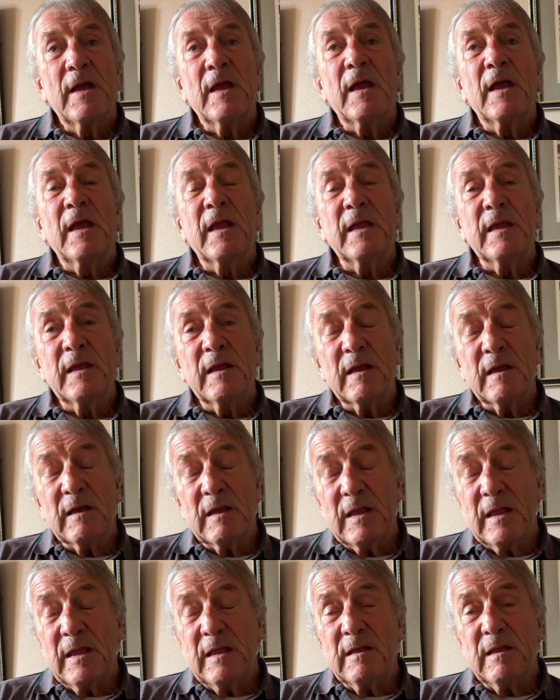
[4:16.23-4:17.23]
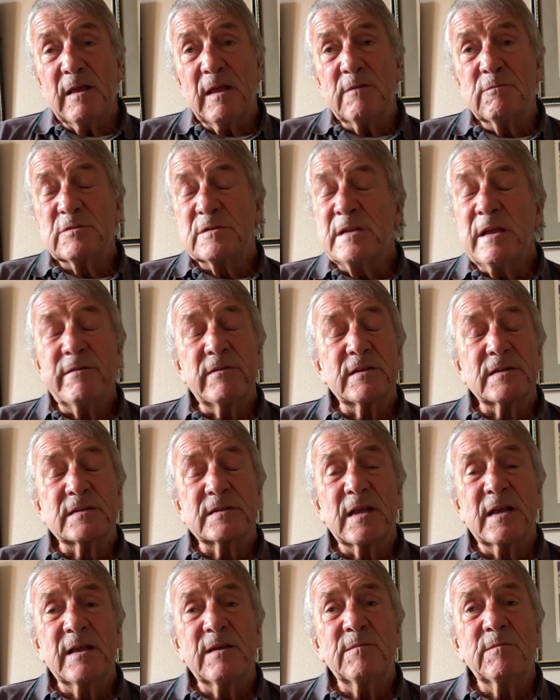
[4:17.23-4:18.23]
He, he, he was never the
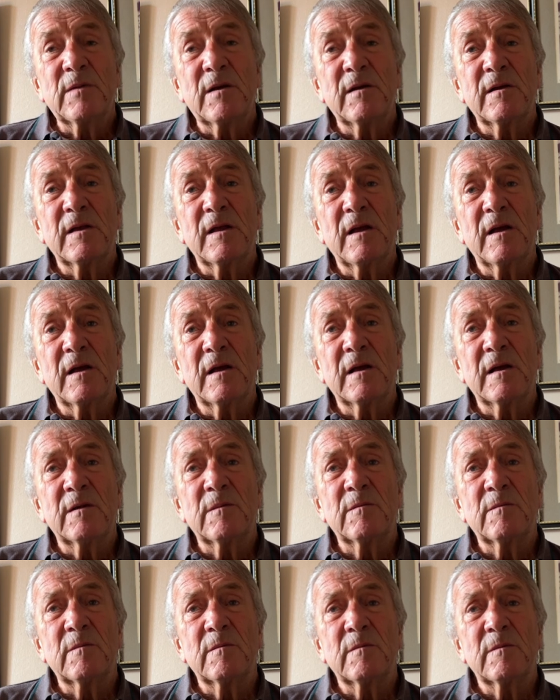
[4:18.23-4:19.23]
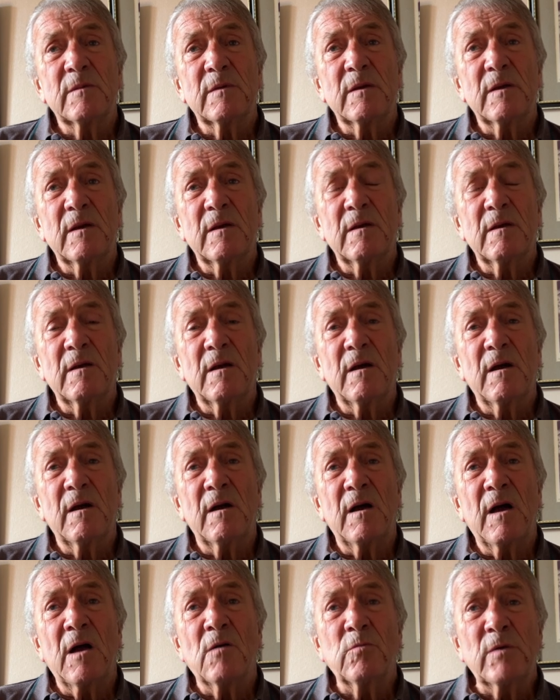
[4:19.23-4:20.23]
same. Uh, um,
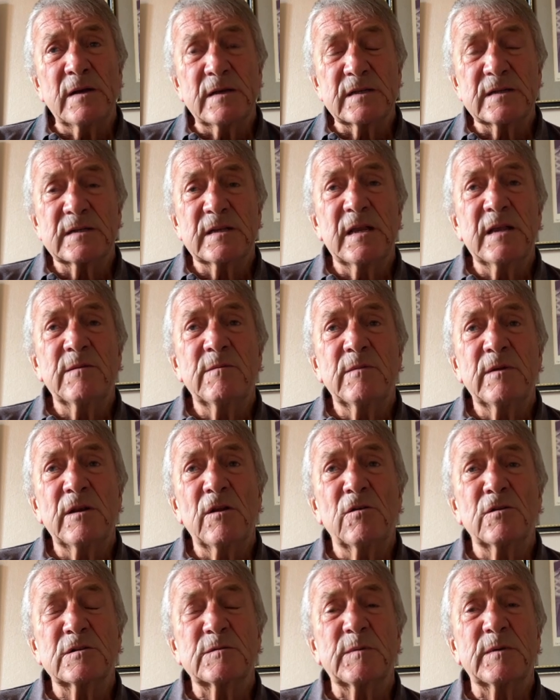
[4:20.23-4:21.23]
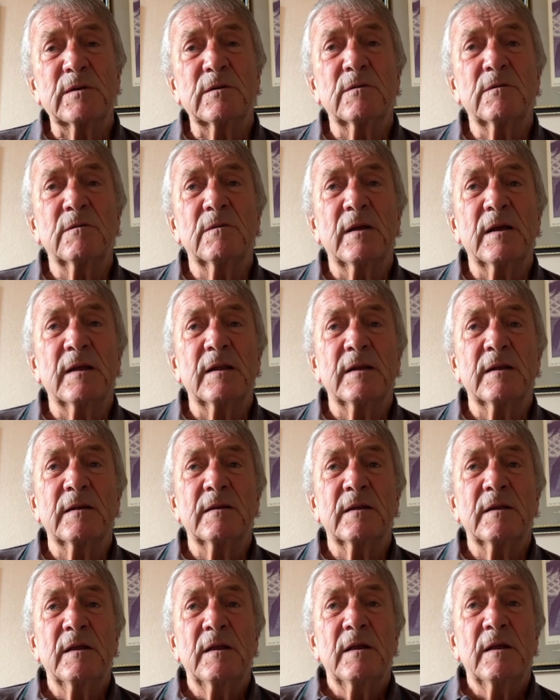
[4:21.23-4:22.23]
I went to see him in hospital and
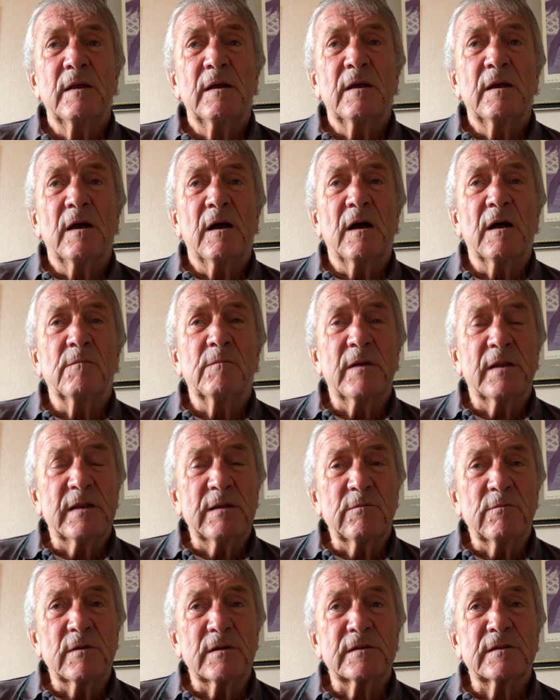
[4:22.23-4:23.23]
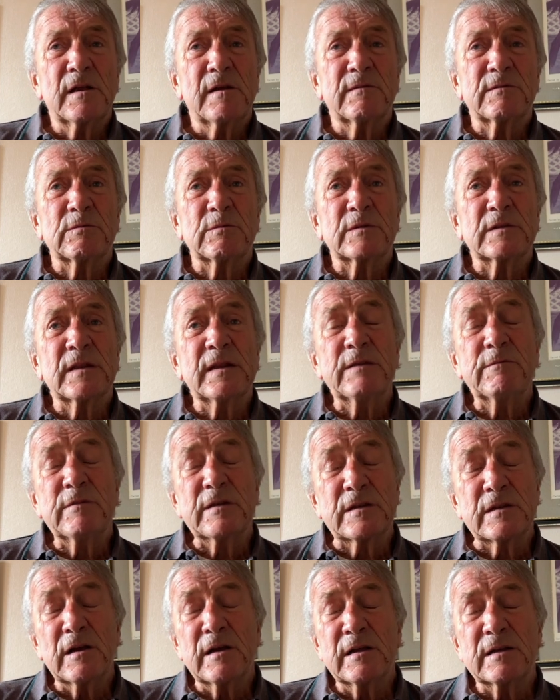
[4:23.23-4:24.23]
I met him once afterwards. and he
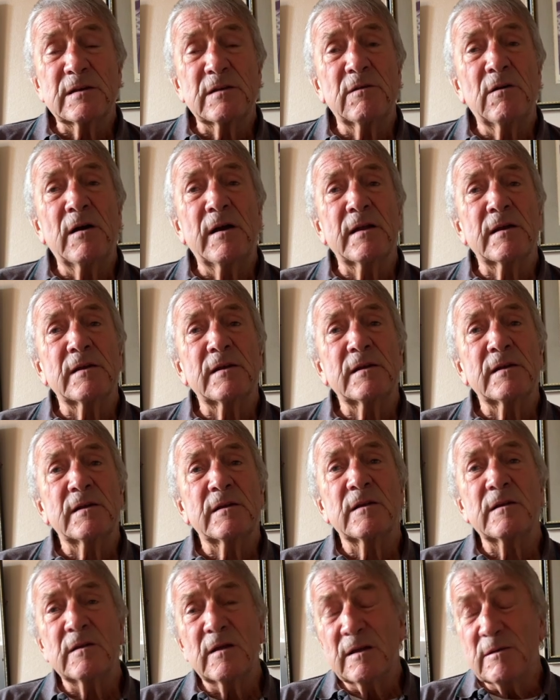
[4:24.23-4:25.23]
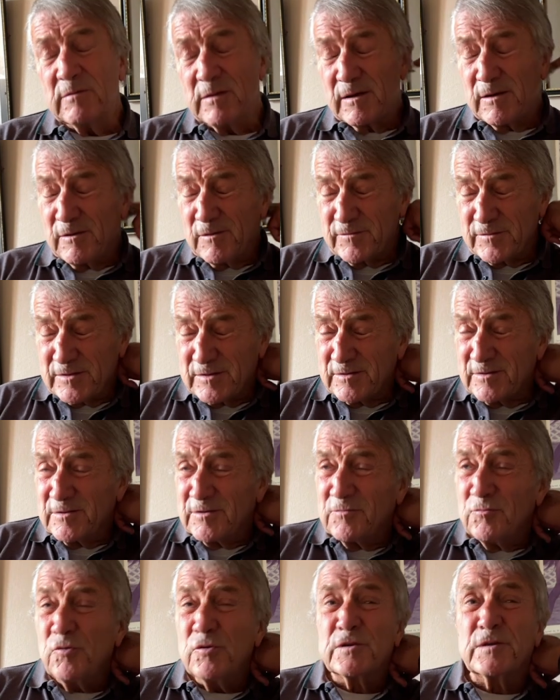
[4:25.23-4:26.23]
retired to Ireland. He went off to
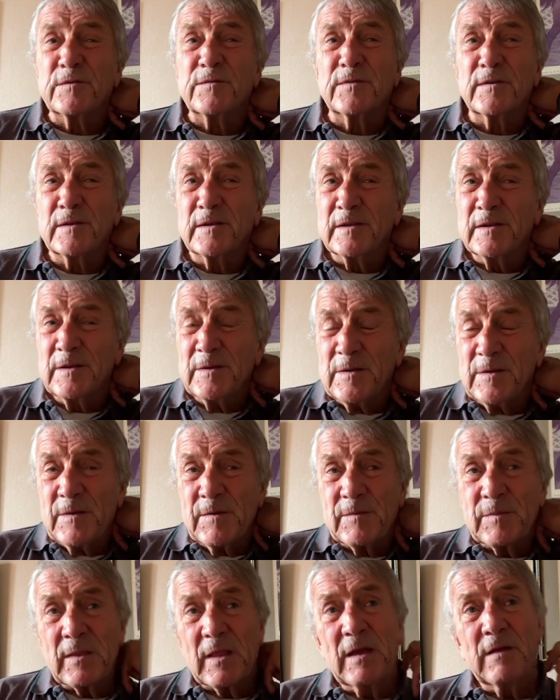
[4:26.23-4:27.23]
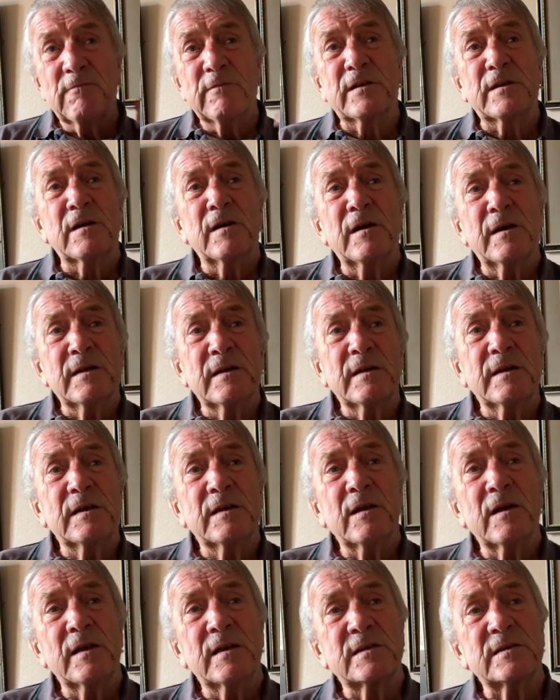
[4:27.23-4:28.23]
Waterford and retired, and he
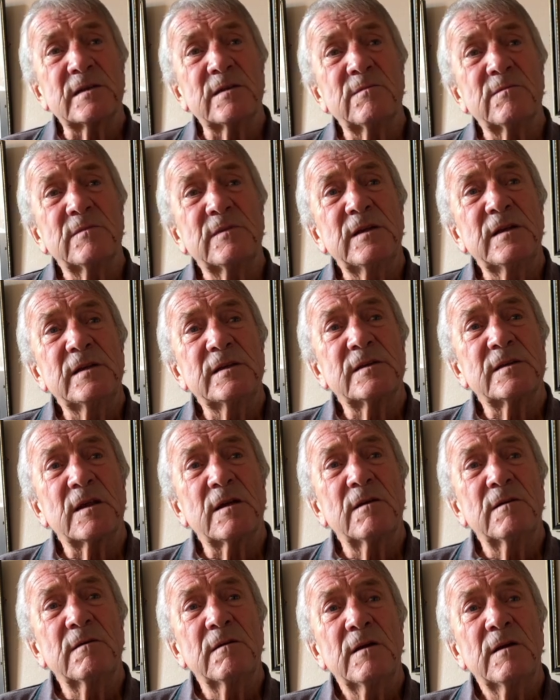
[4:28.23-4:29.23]
died some years ago